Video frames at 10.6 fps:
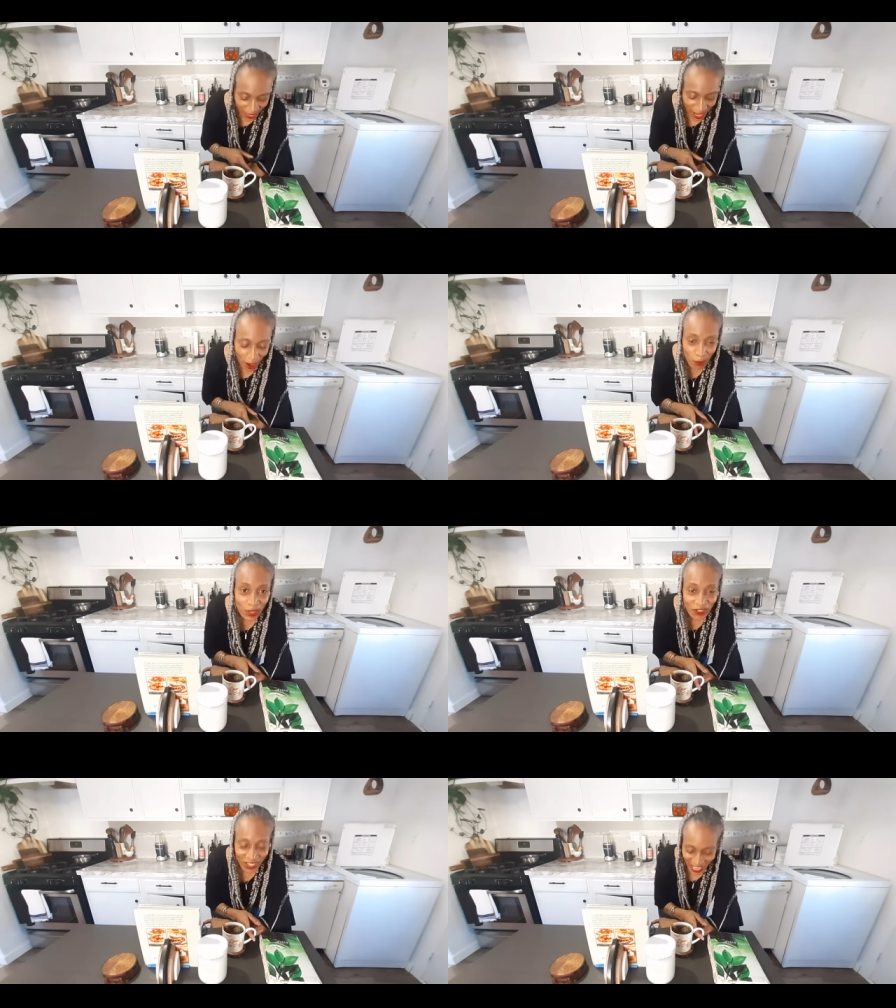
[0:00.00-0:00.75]
I
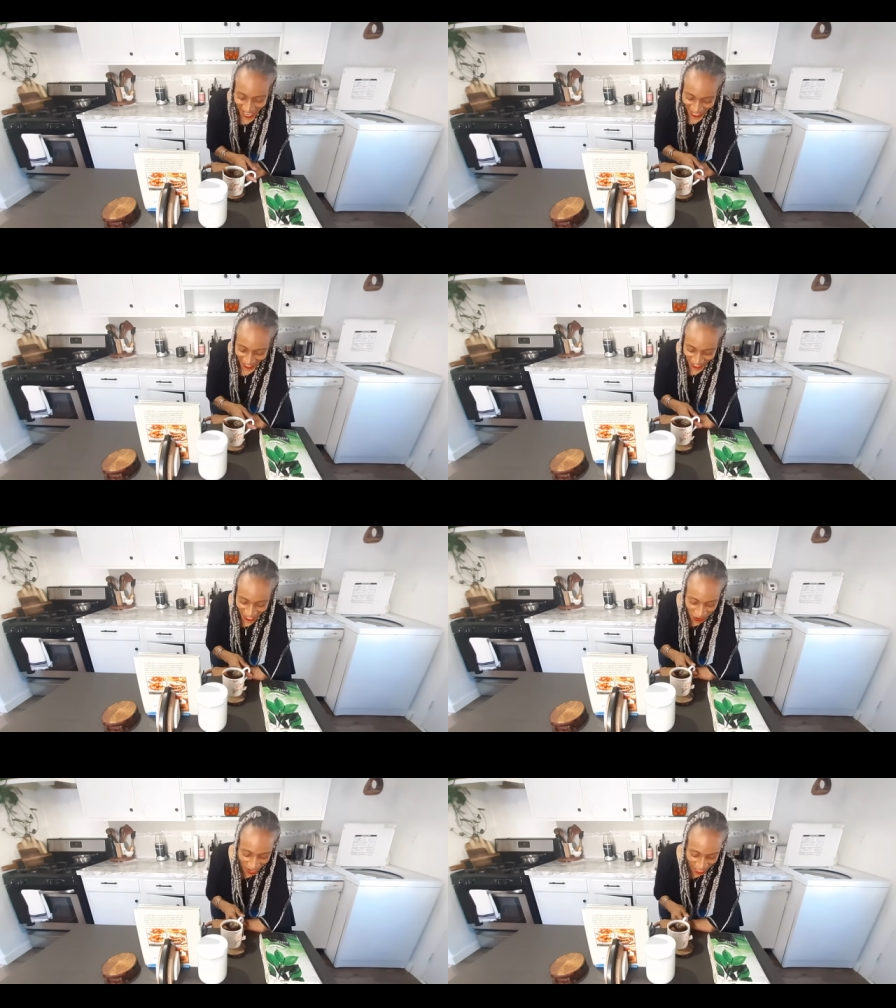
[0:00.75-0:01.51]
almost forgot.
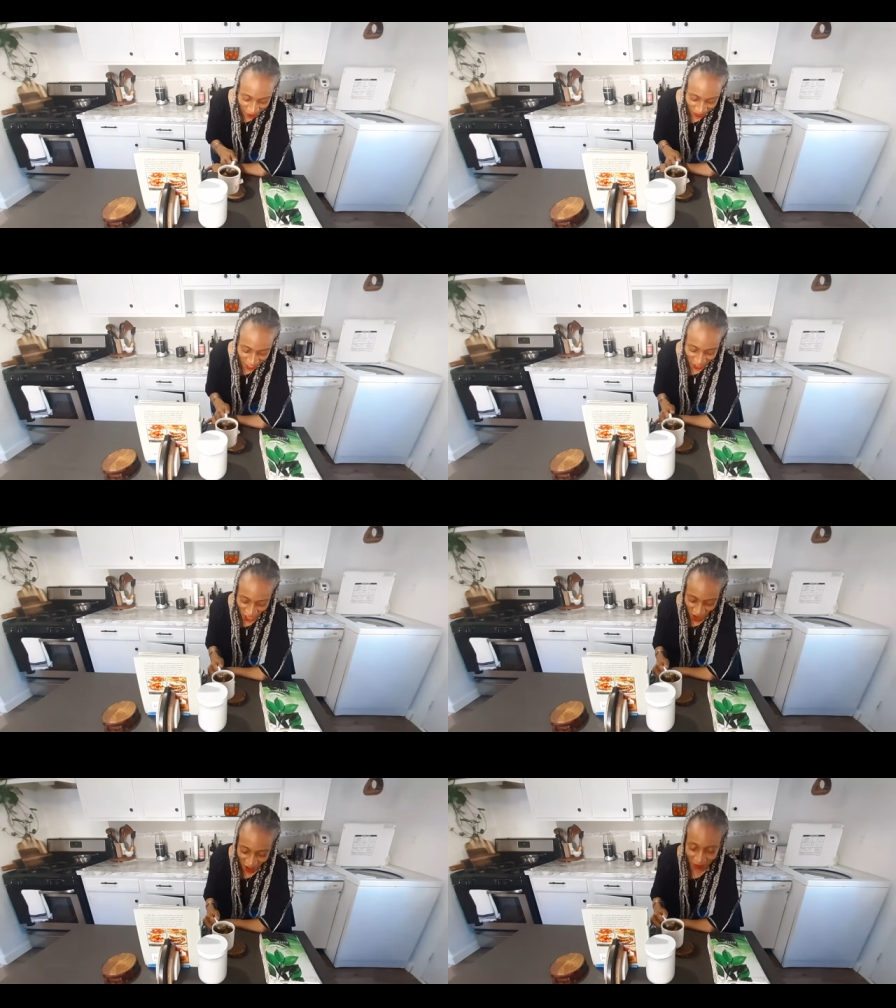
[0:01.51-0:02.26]
You know I can't forget
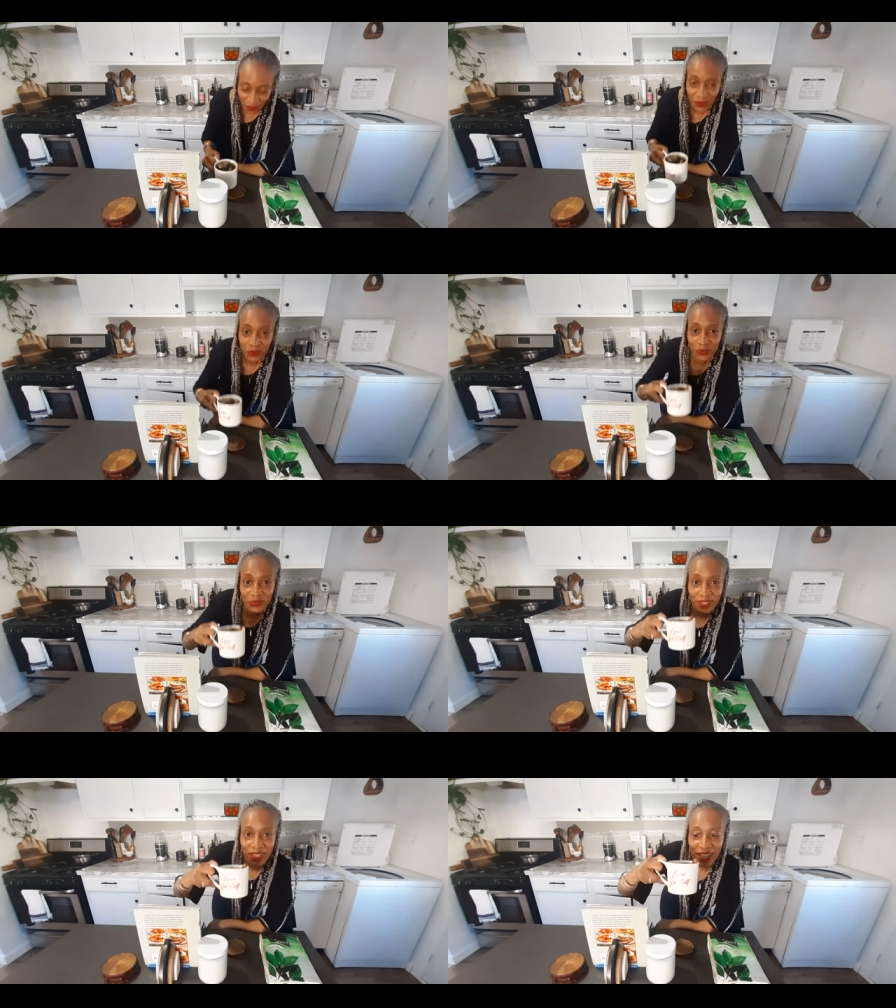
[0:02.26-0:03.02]
y'all.
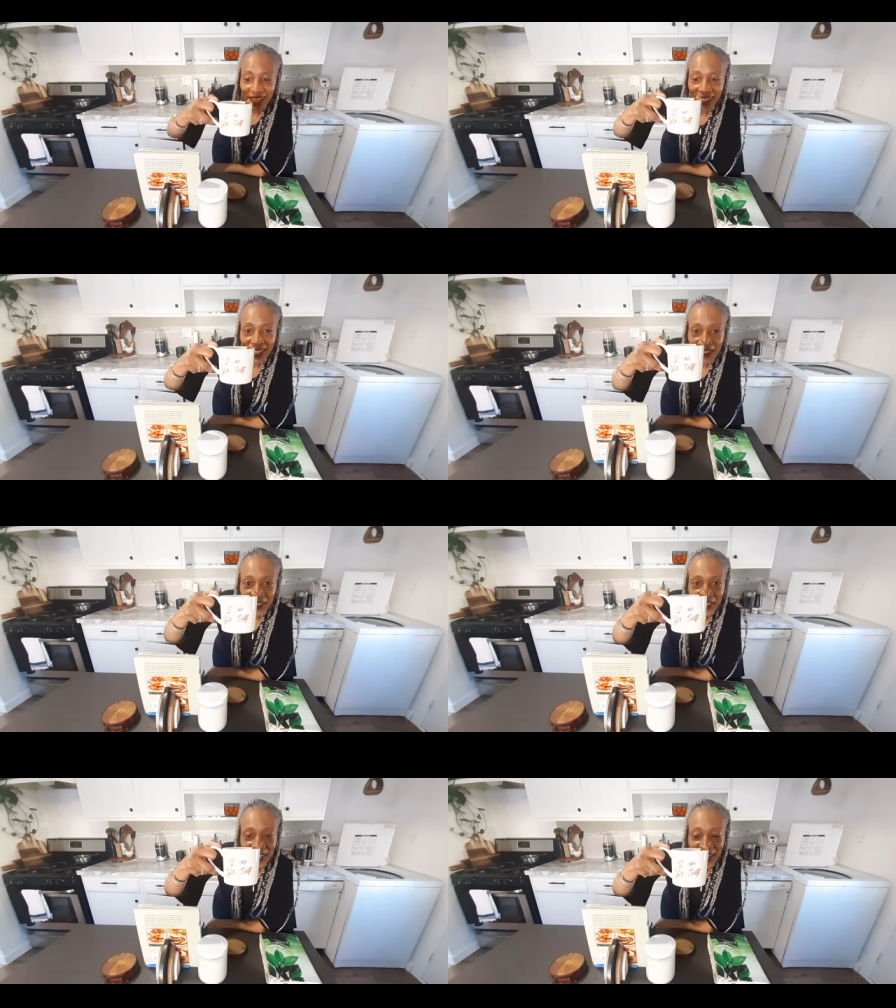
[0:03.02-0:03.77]
Love
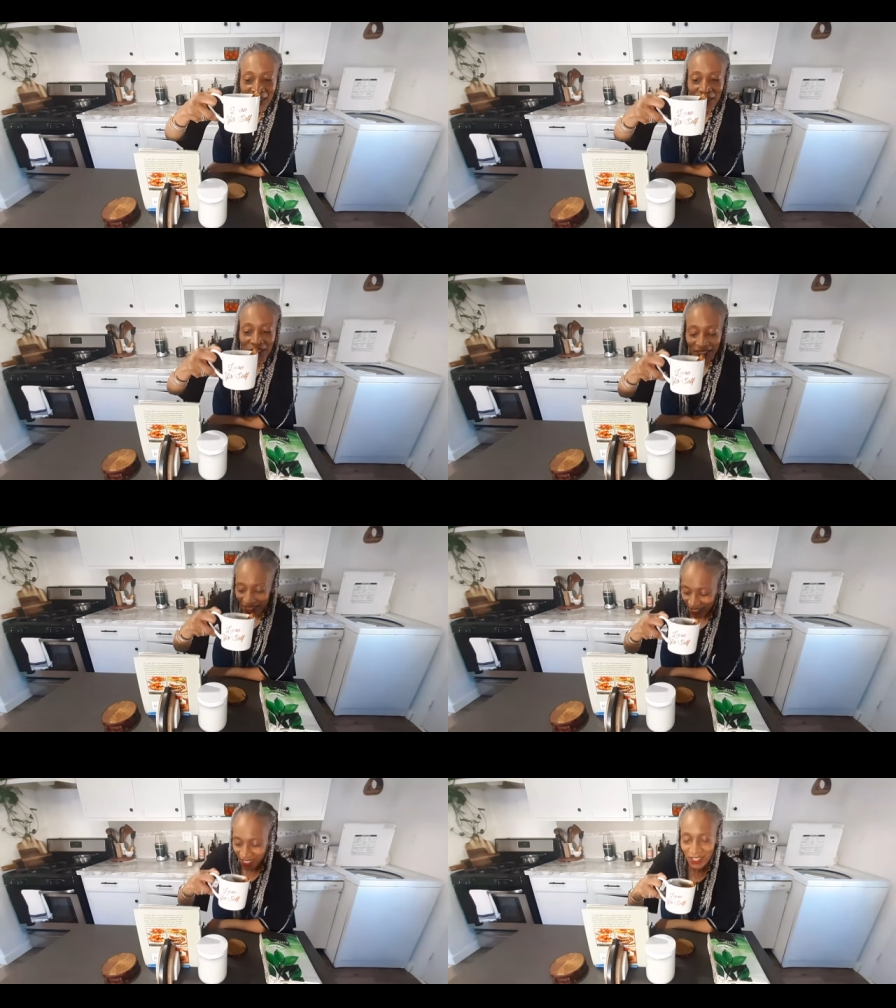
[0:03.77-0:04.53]
yourself
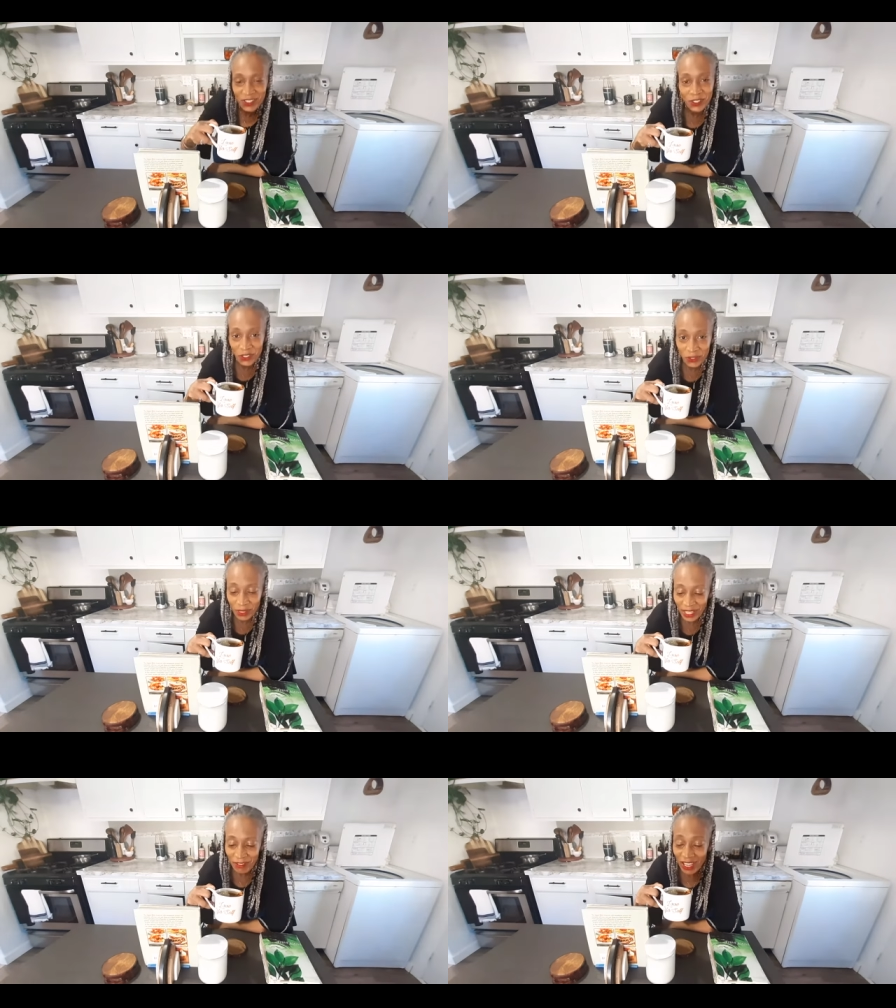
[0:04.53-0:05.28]
so that you
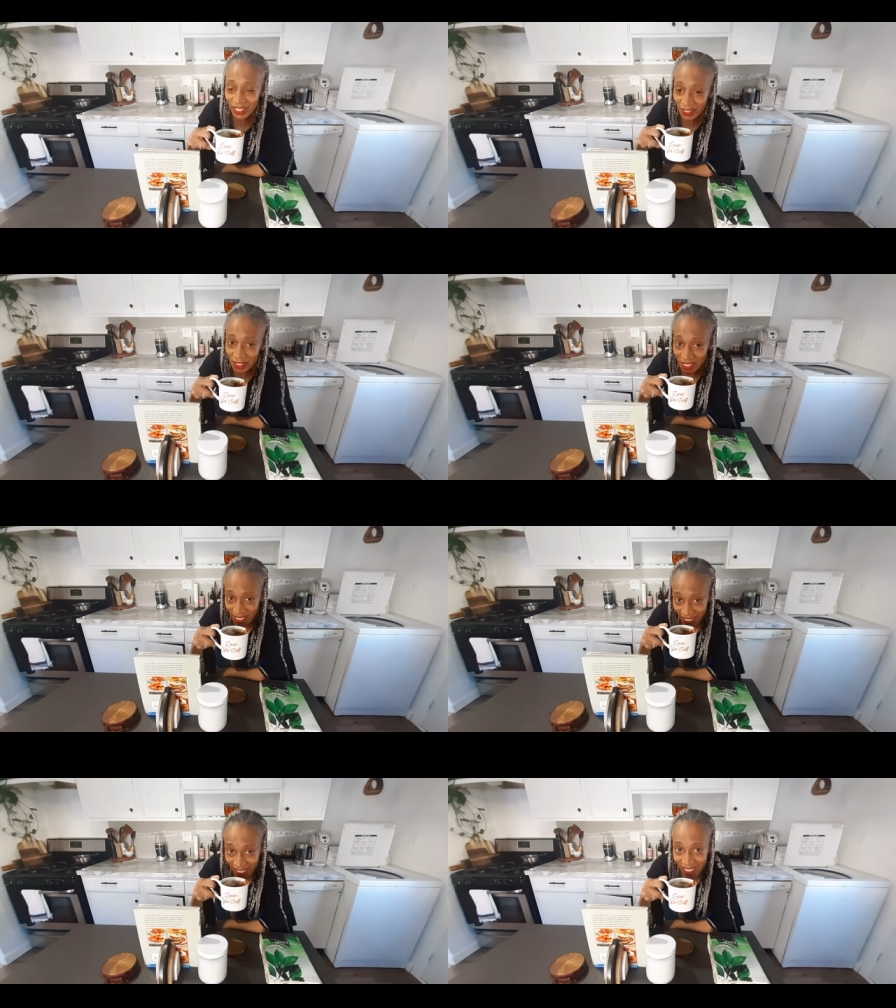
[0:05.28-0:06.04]
will love others.
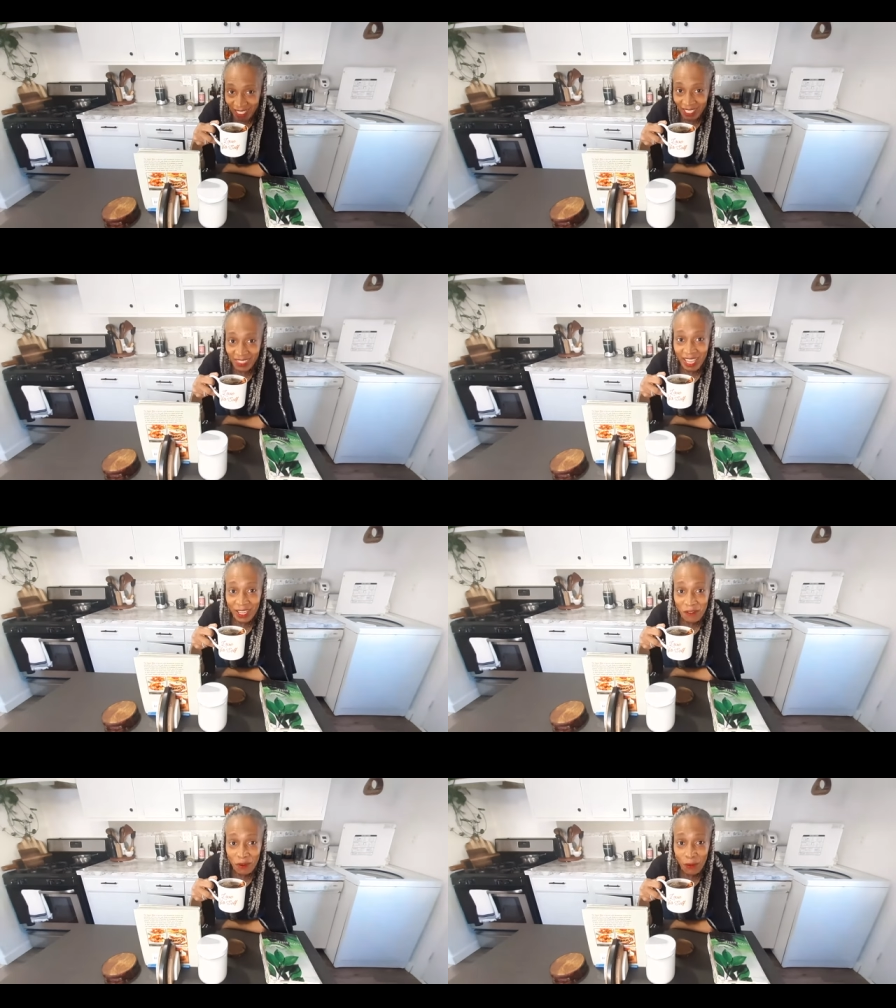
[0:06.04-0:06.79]

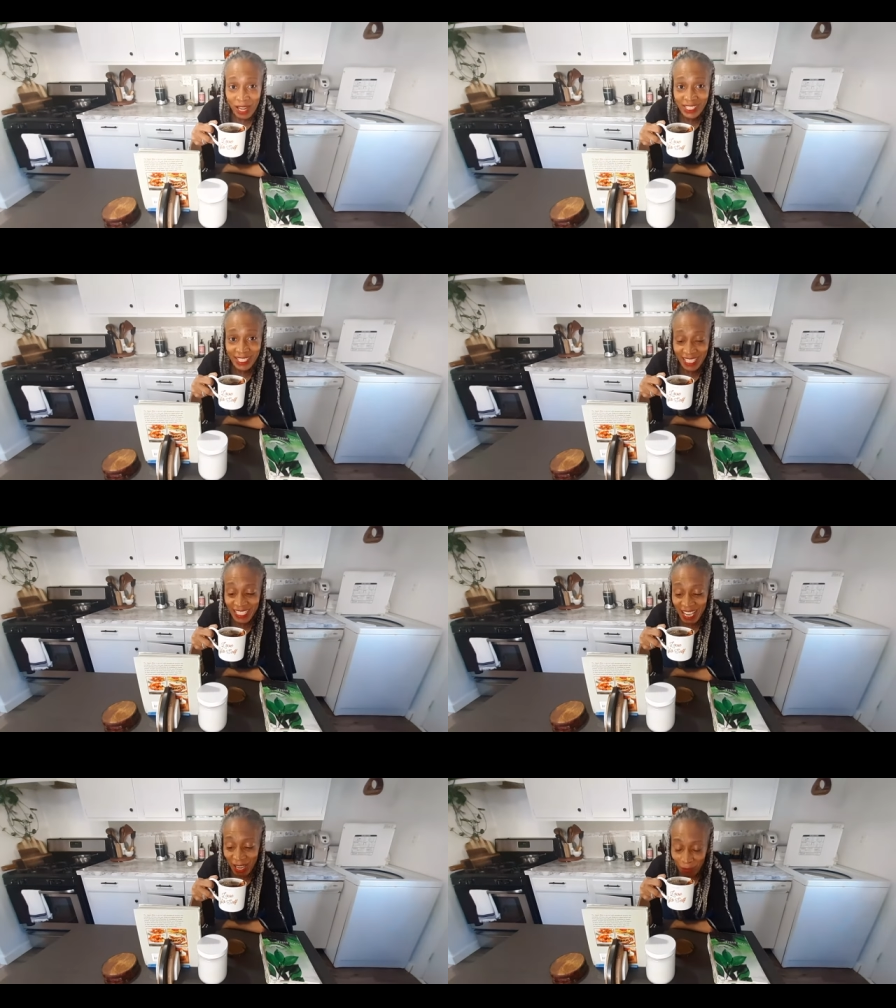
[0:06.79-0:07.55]
Thank you for watching Tea
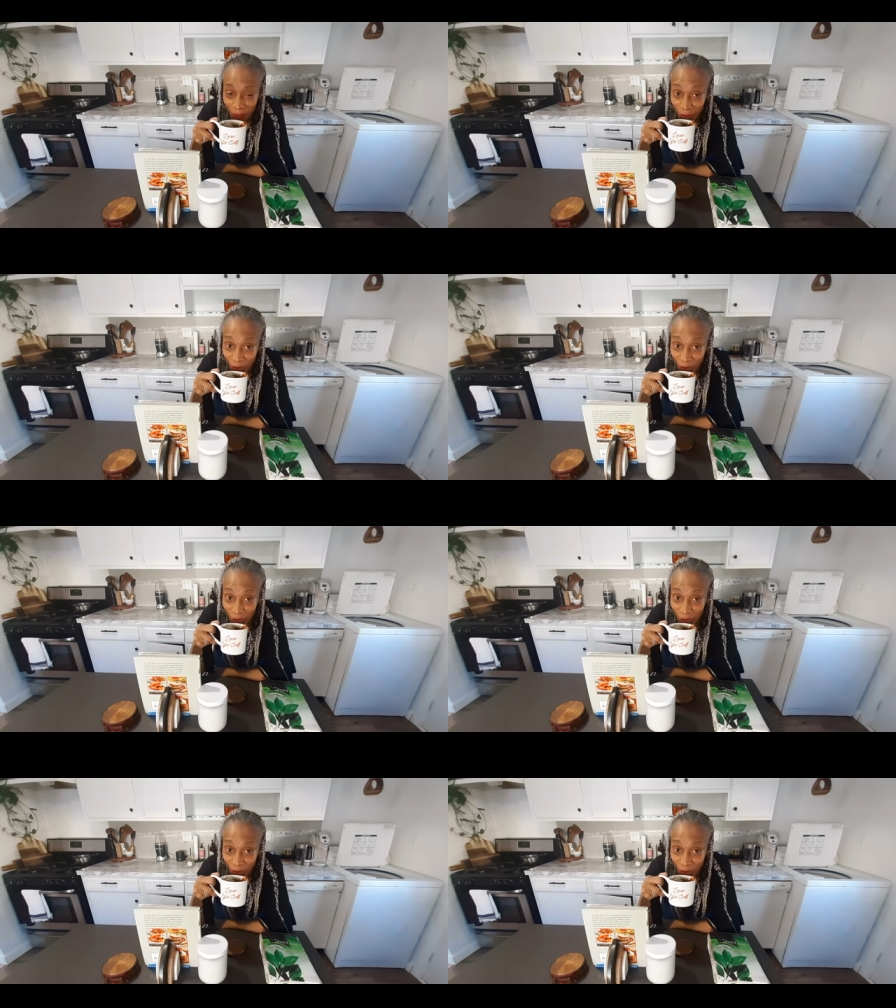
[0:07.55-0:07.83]
Time.